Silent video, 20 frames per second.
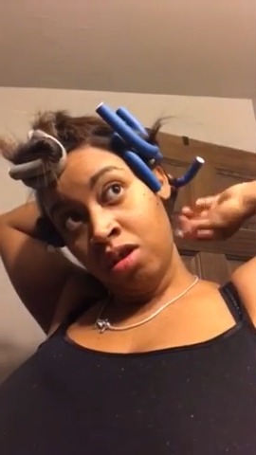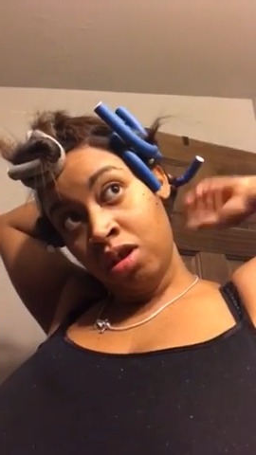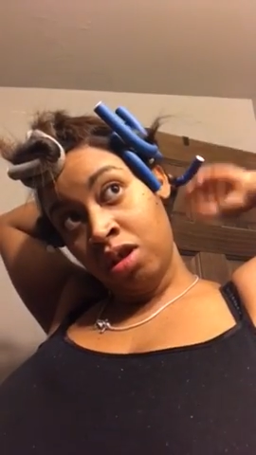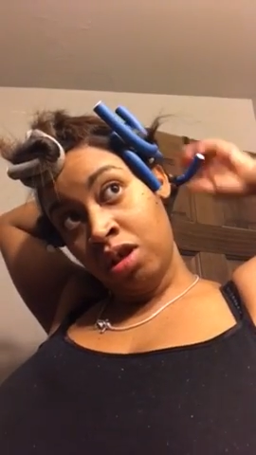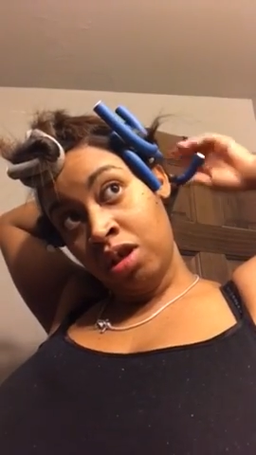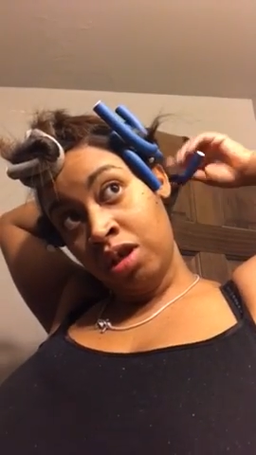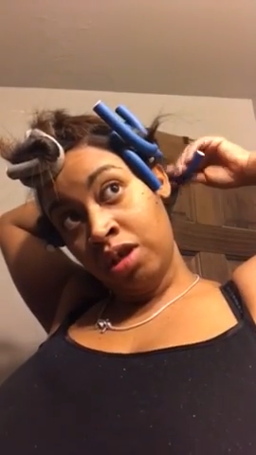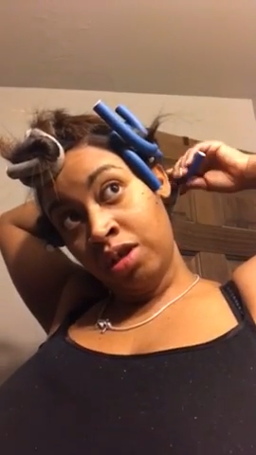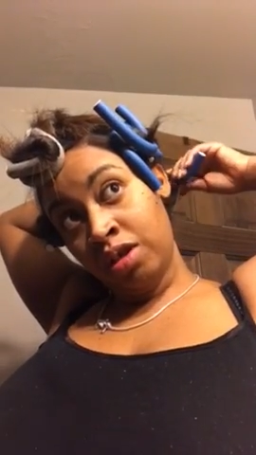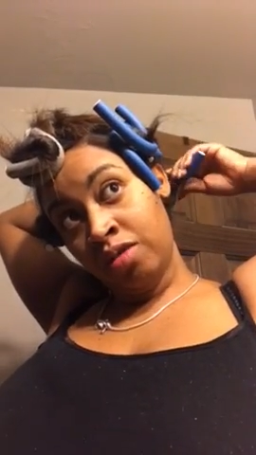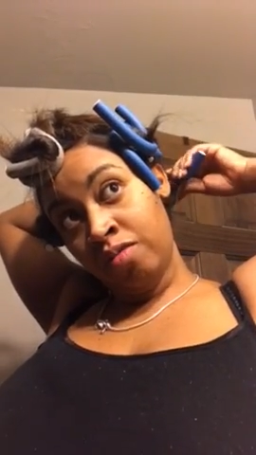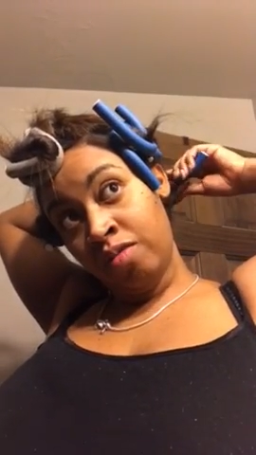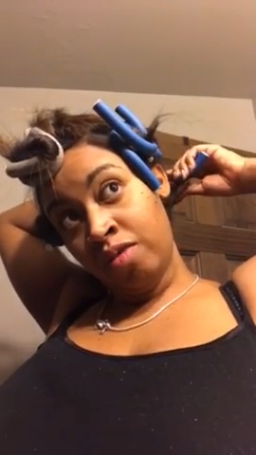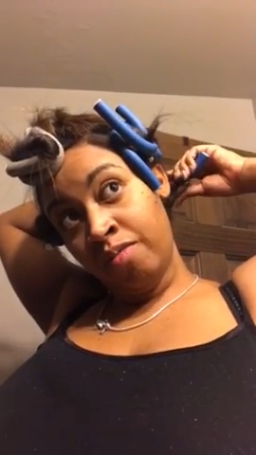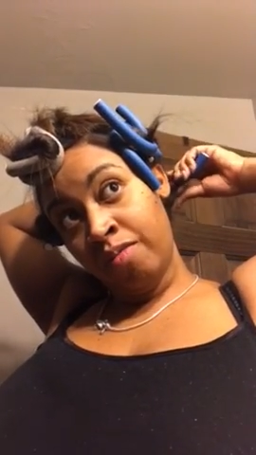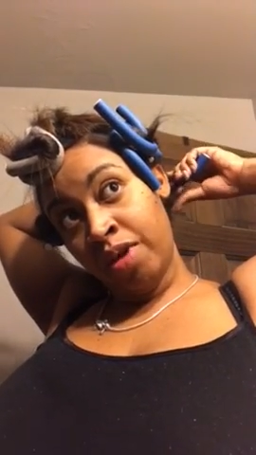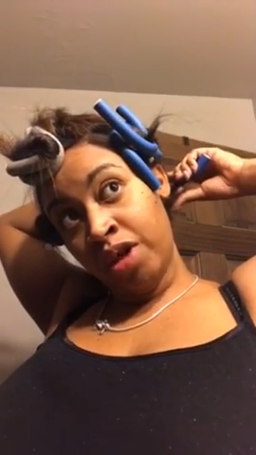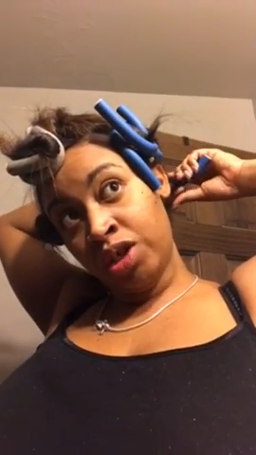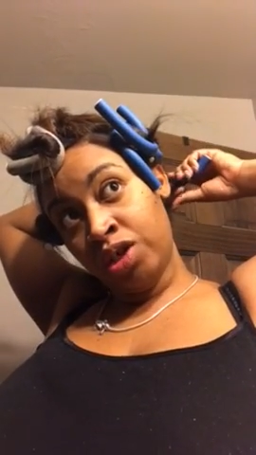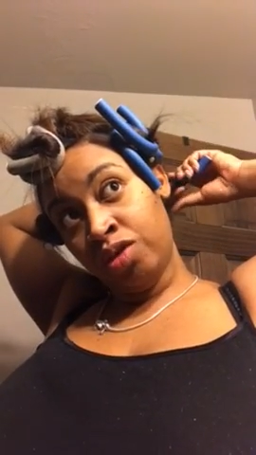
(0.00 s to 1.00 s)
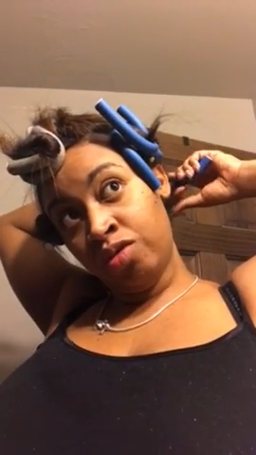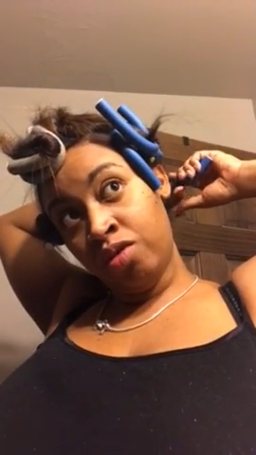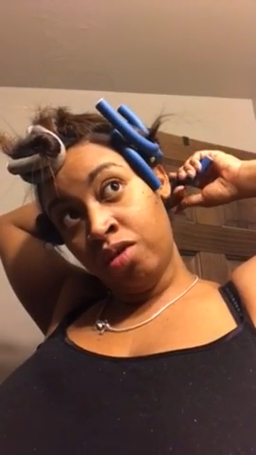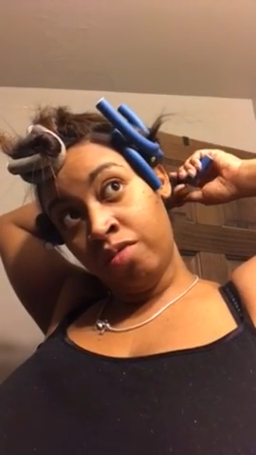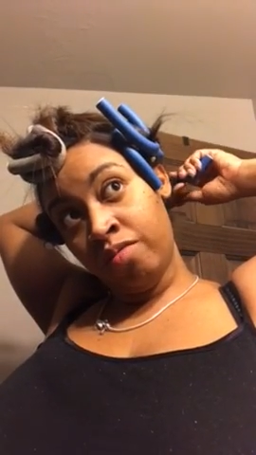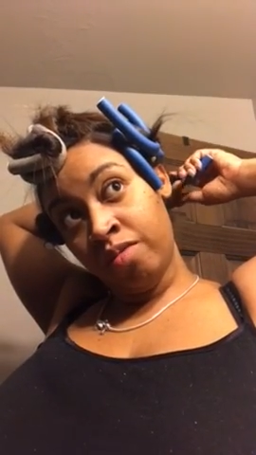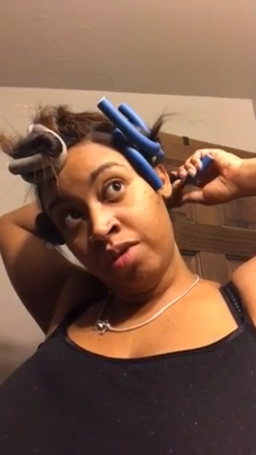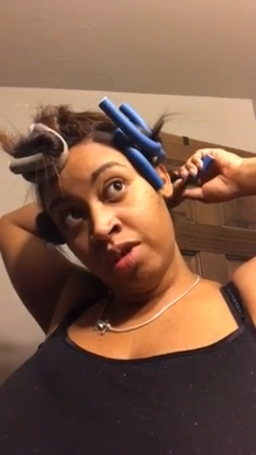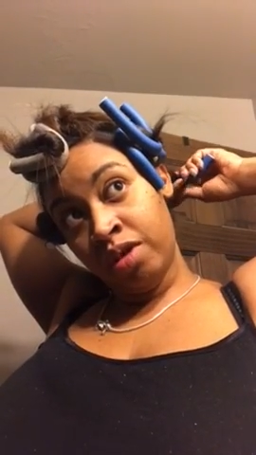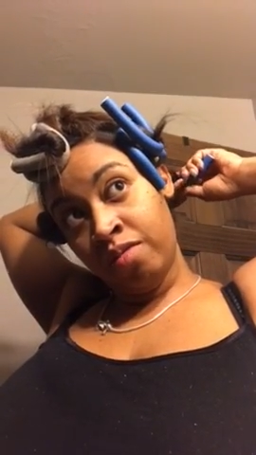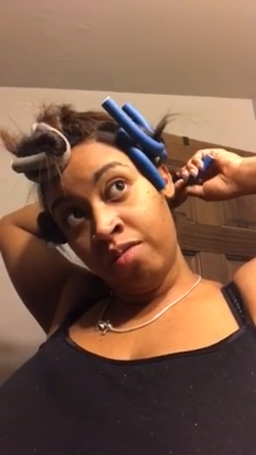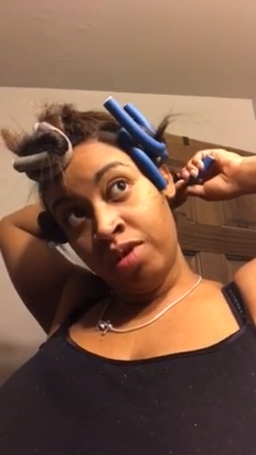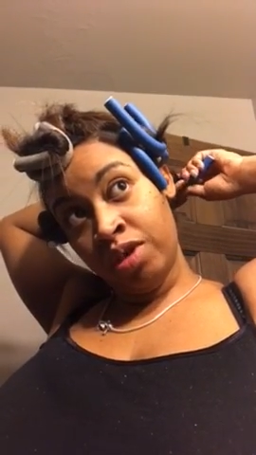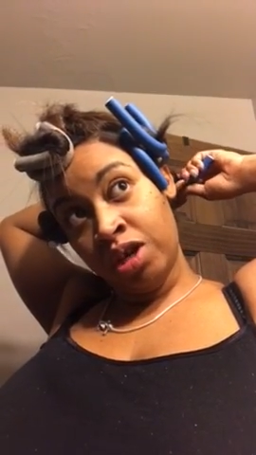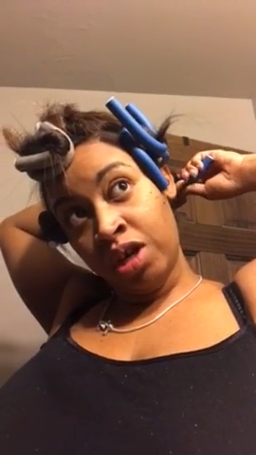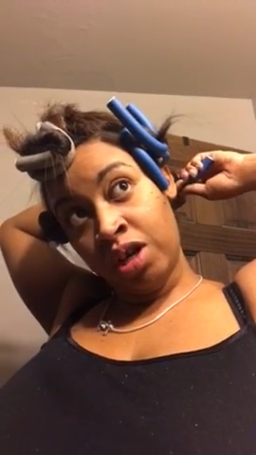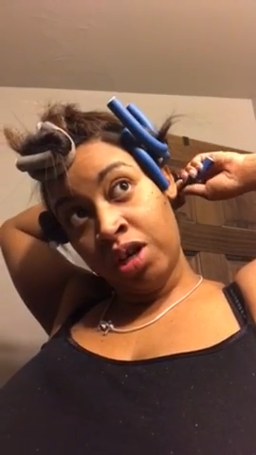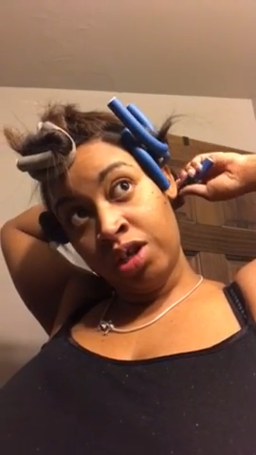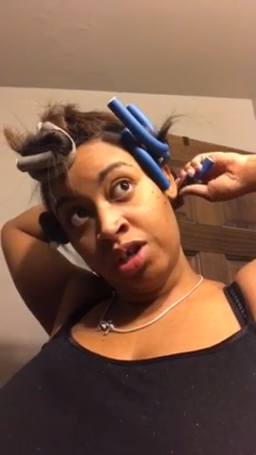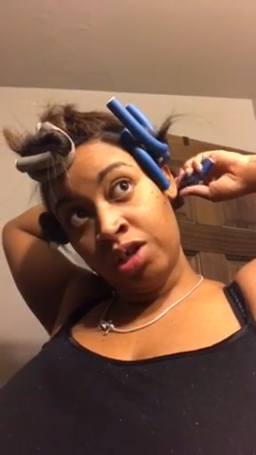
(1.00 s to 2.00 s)
And this is one of my shorter ones. I wish
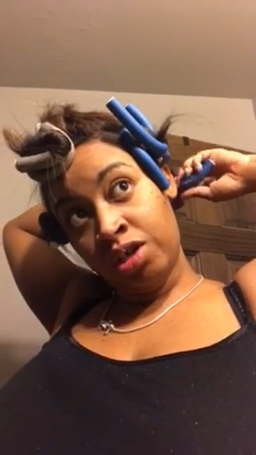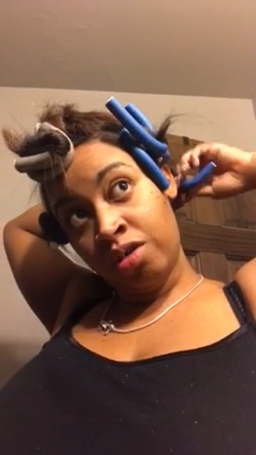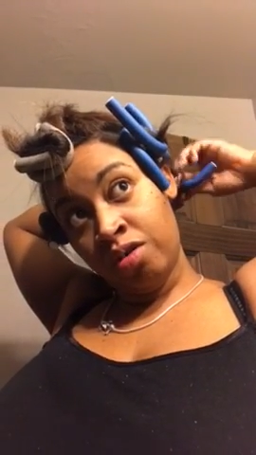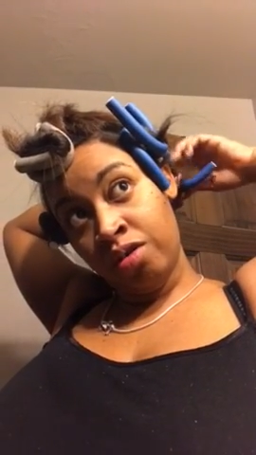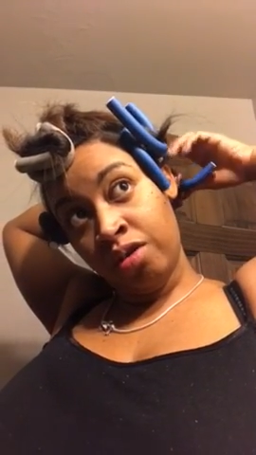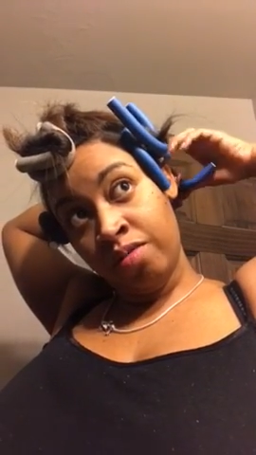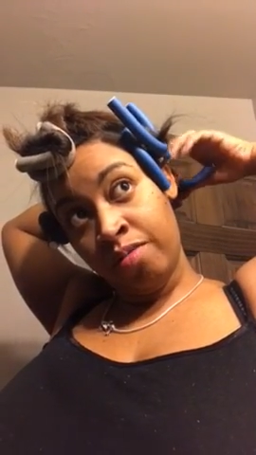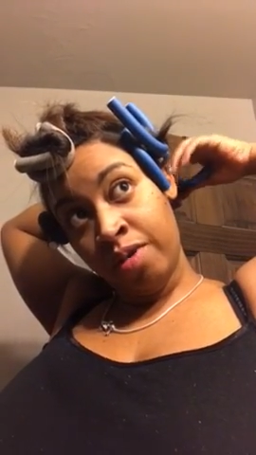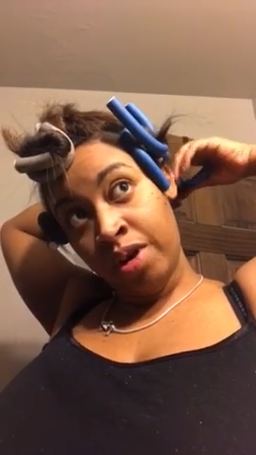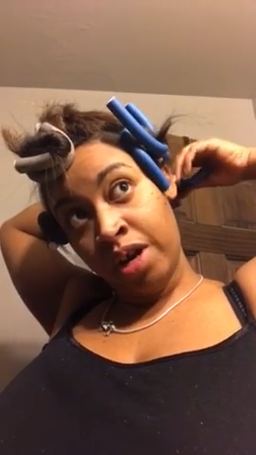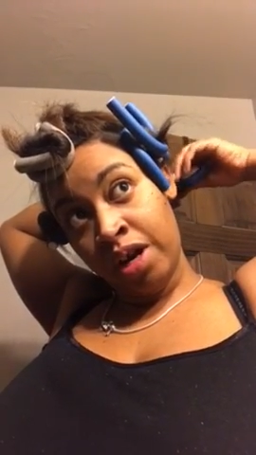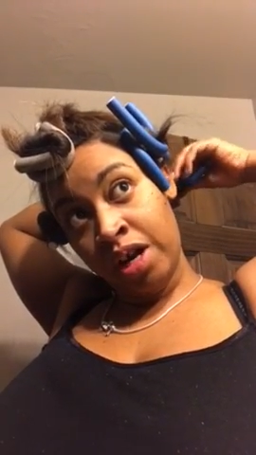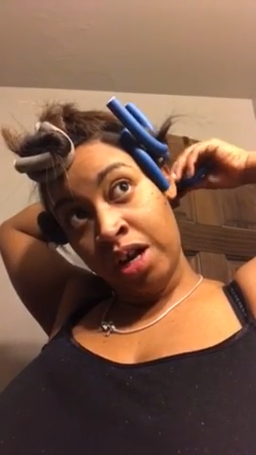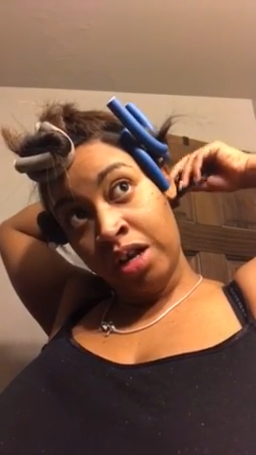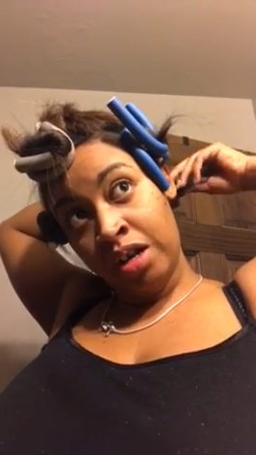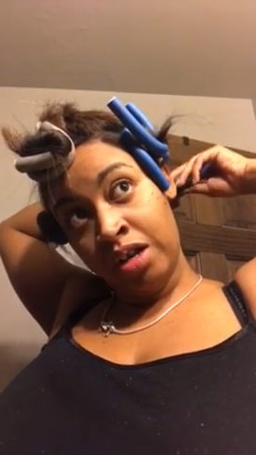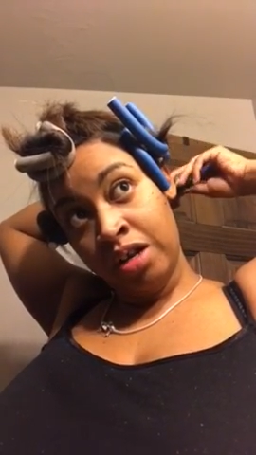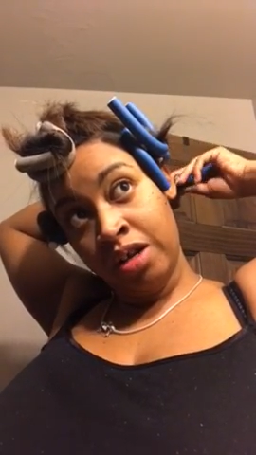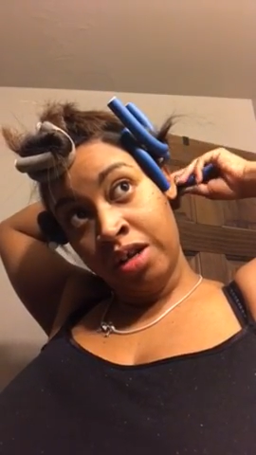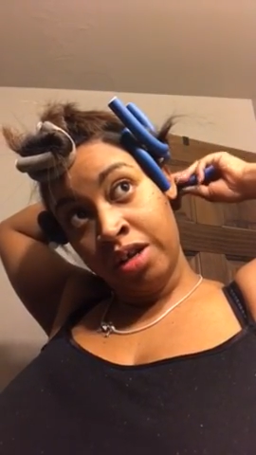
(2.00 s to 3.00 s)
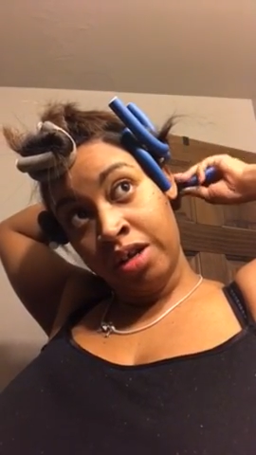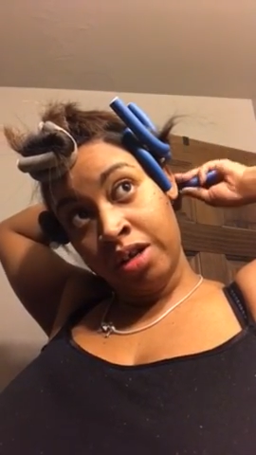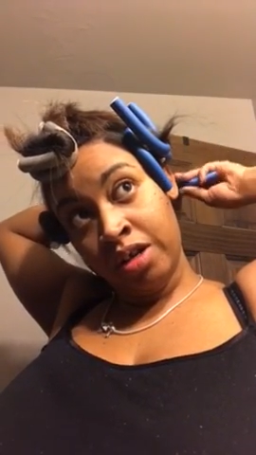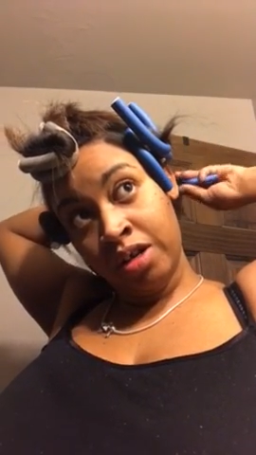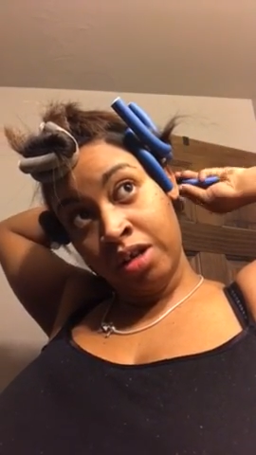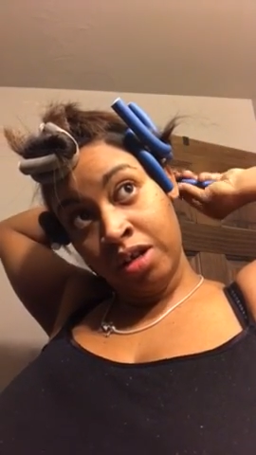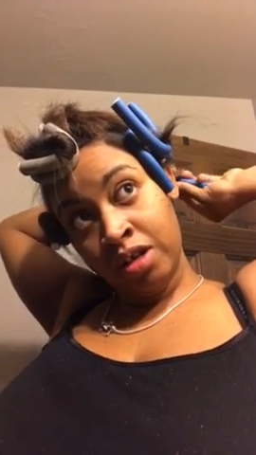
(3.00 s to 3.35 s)
I could show you, but I gotta look.